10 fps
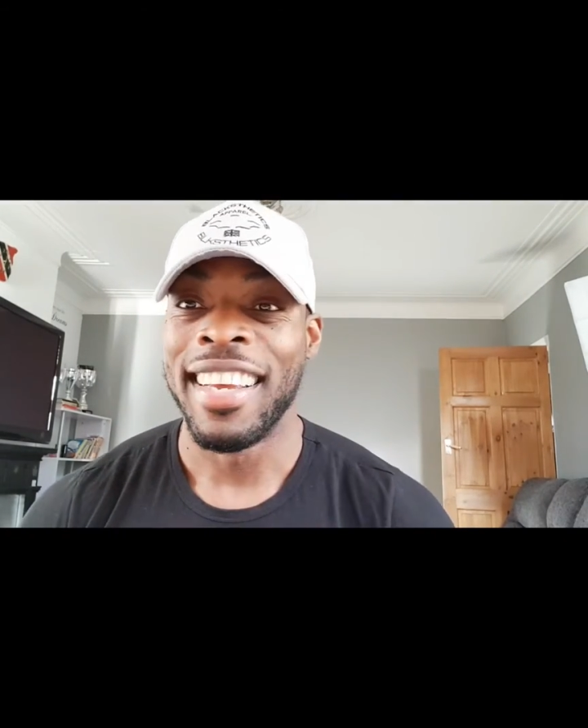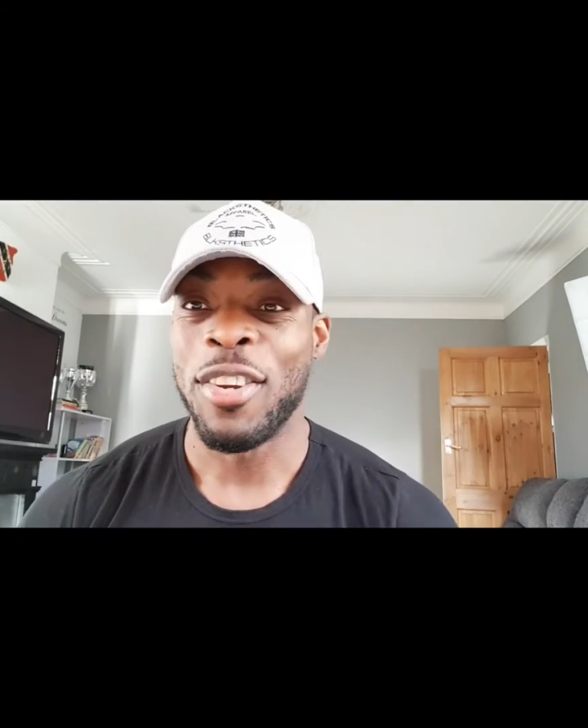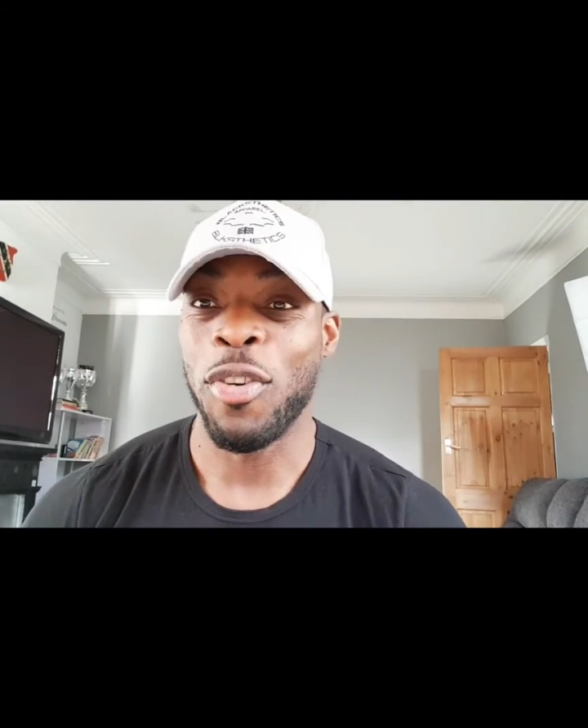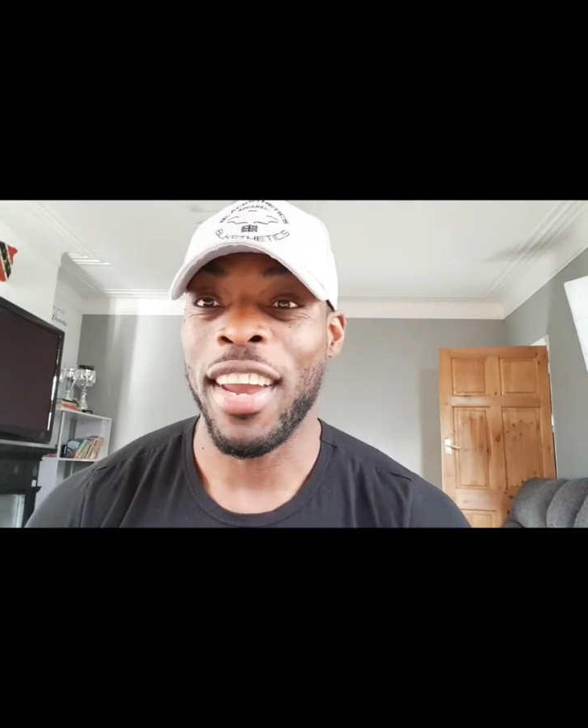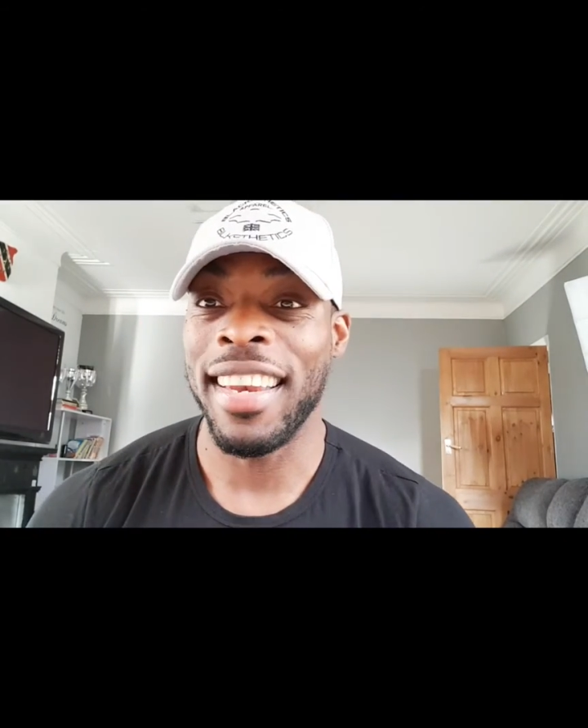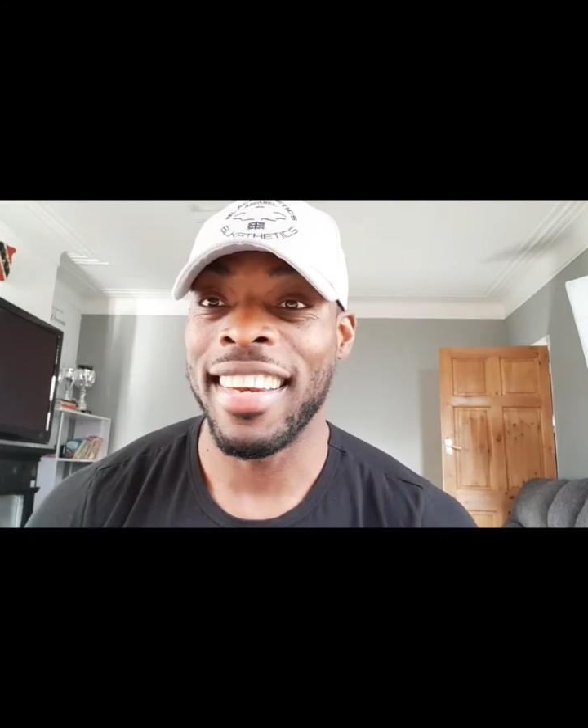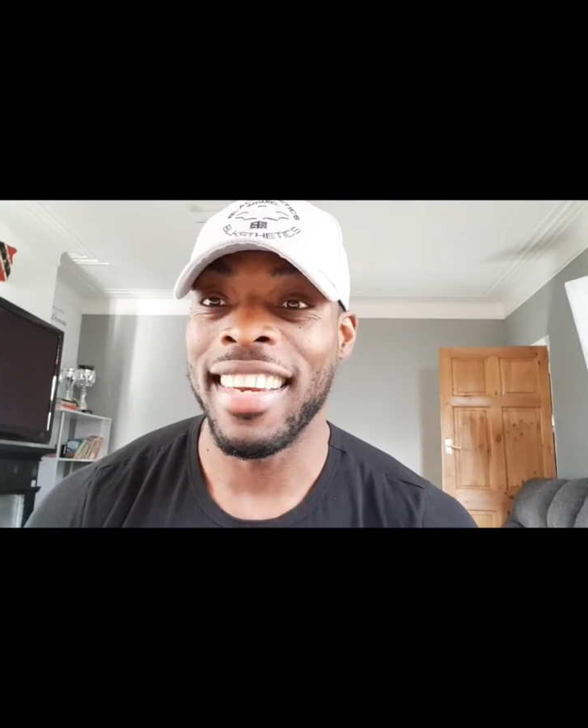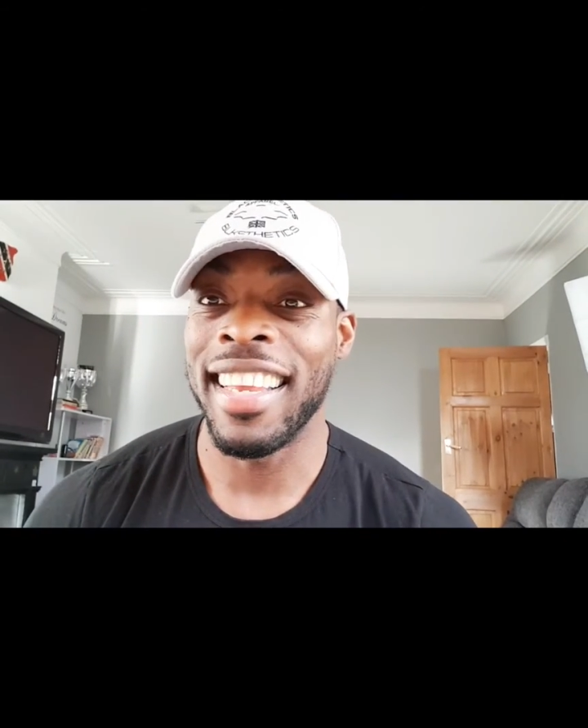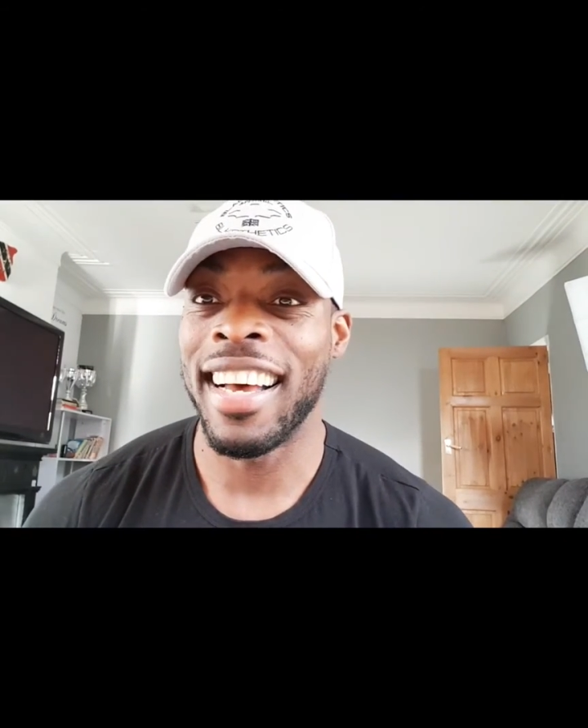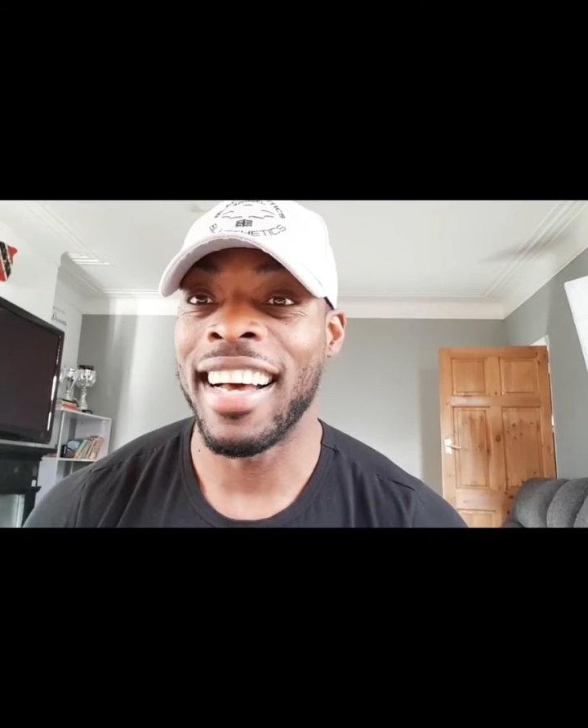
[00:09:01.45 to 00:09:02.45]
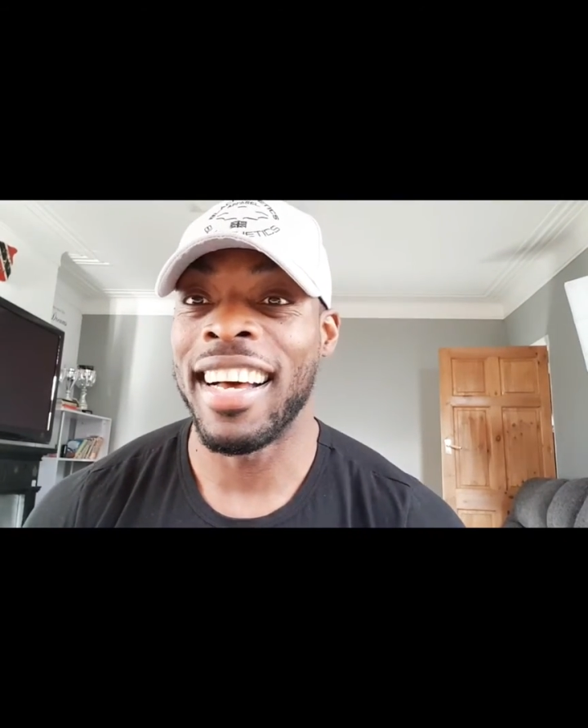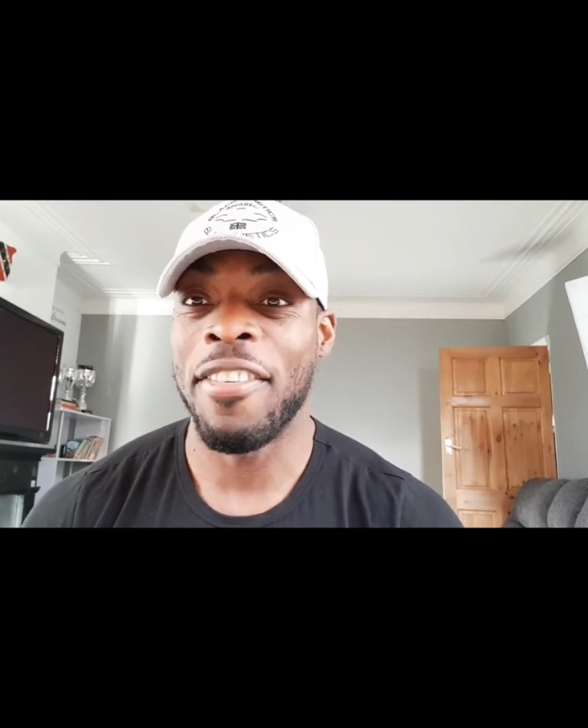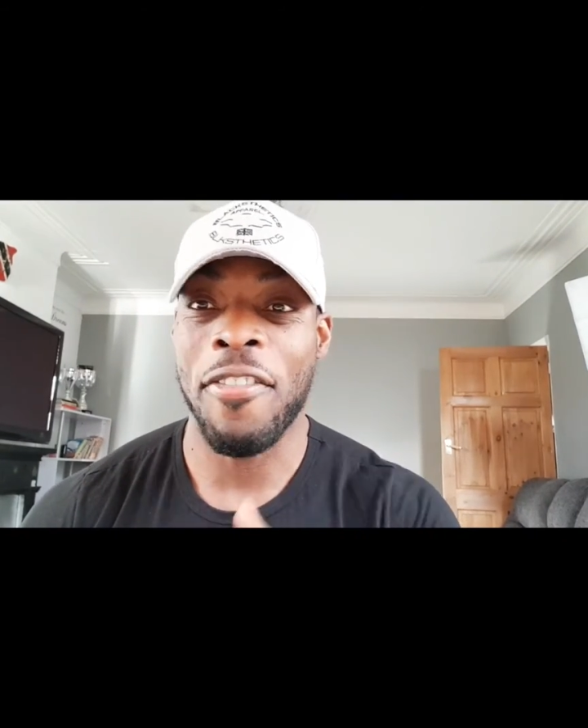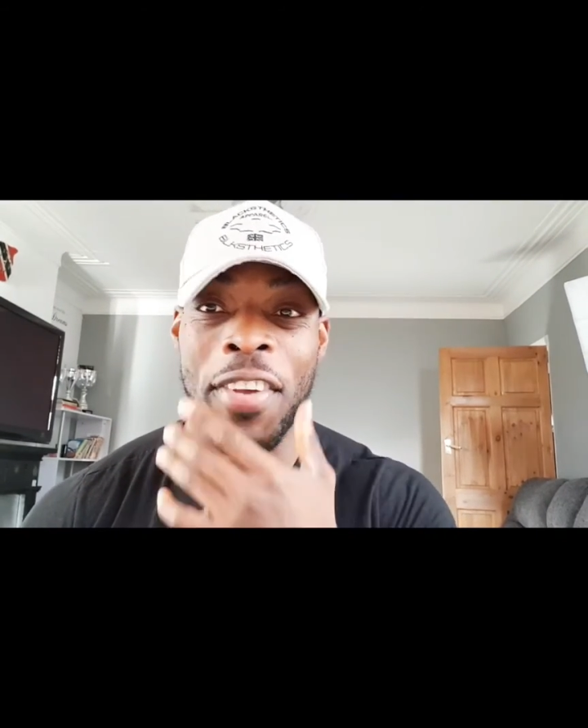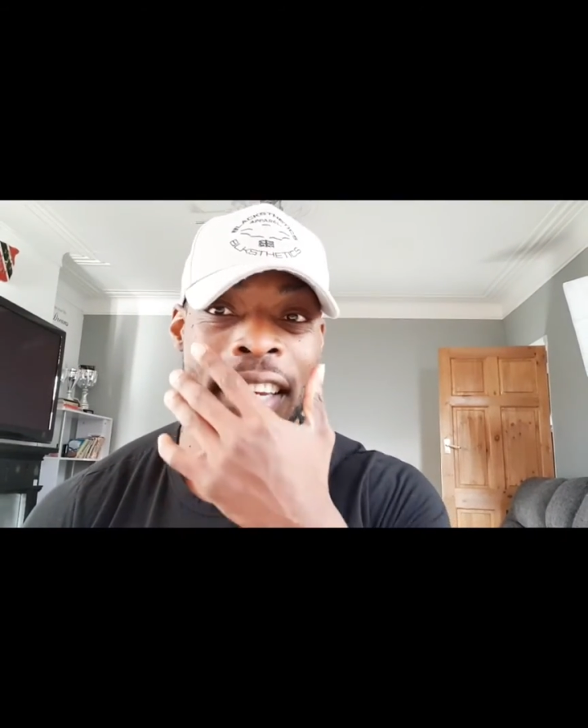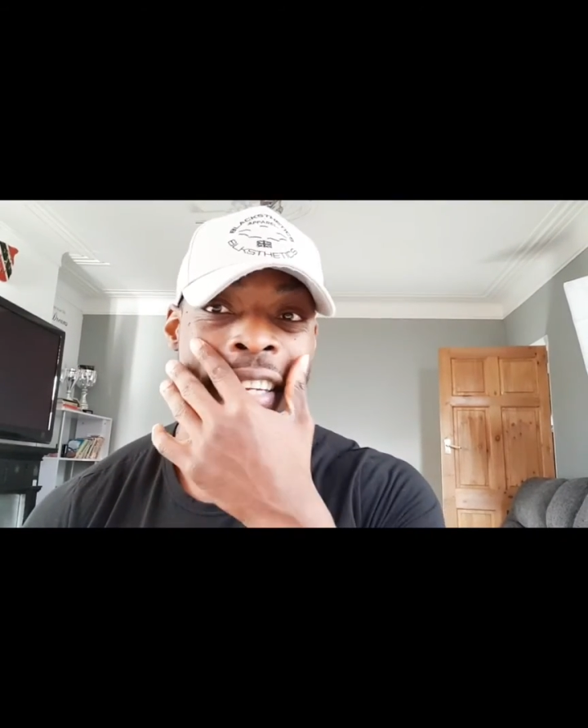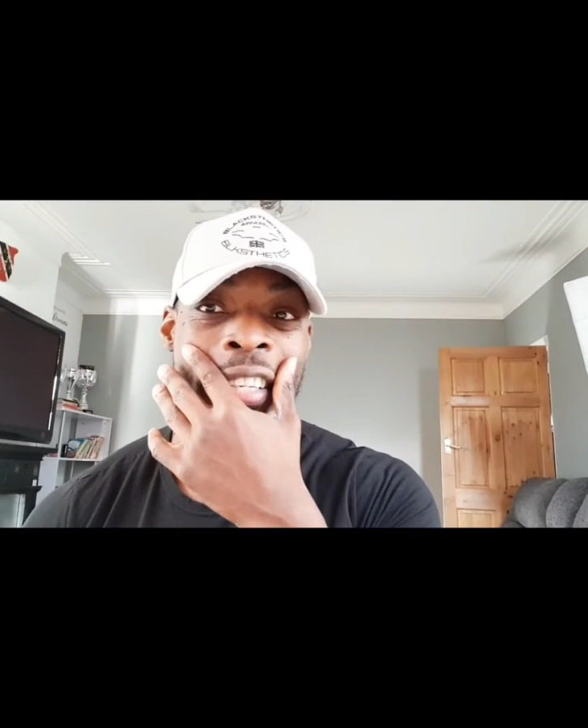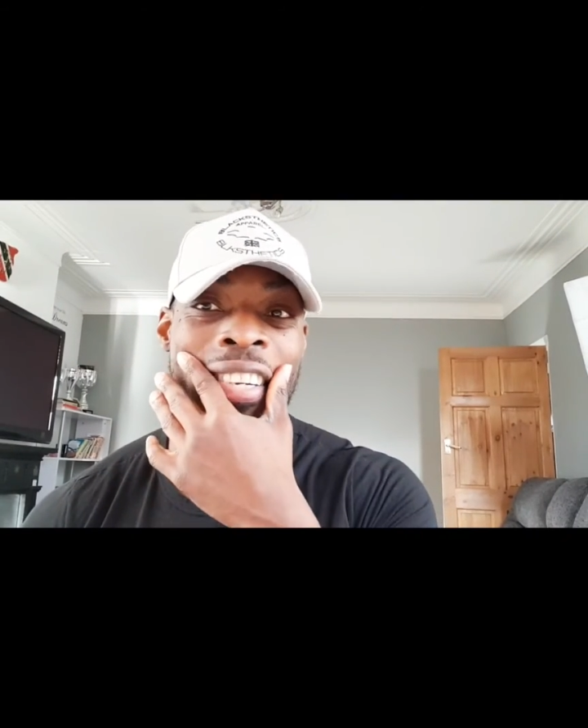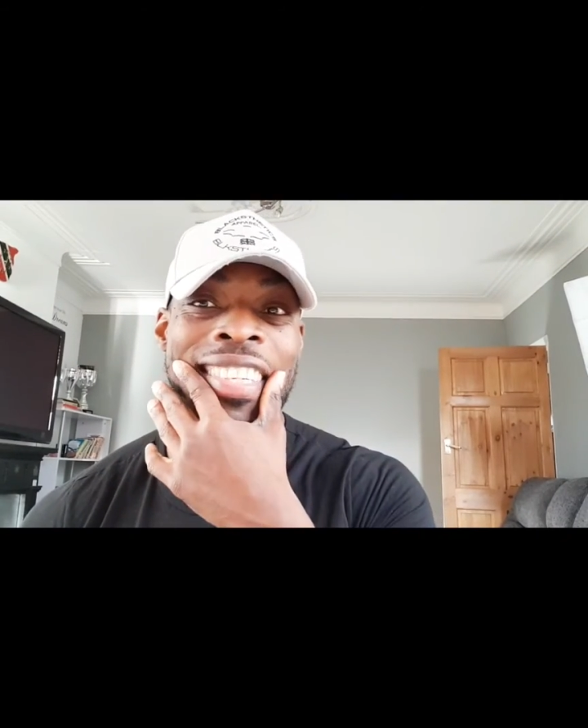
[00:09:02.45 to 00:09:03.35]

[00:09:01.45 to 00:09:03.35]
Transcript: training and fitness and